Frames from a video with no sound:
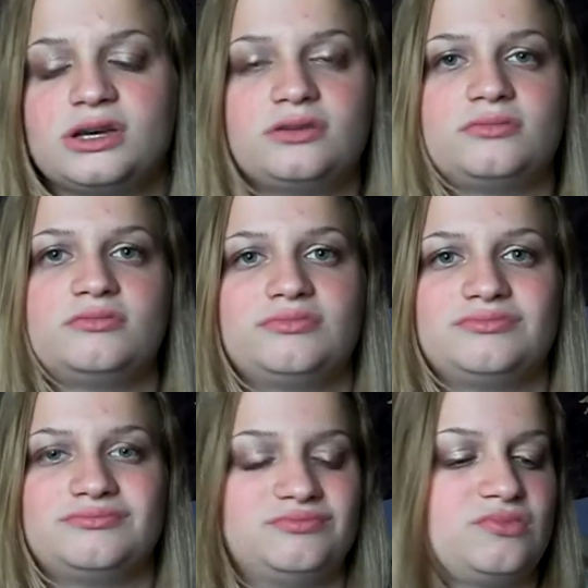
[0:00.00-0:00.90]
I'll
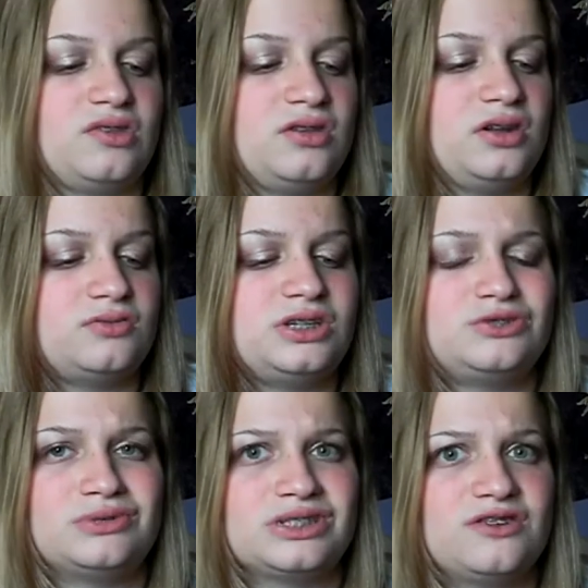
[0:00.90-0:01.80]
you know,
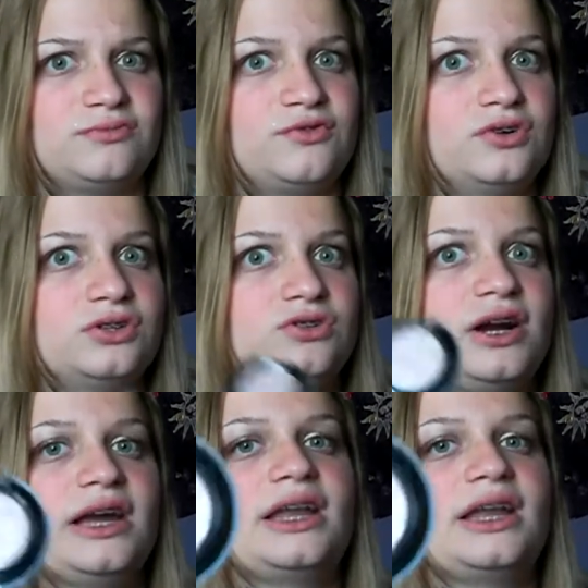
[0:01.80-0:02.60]
teach myself before trying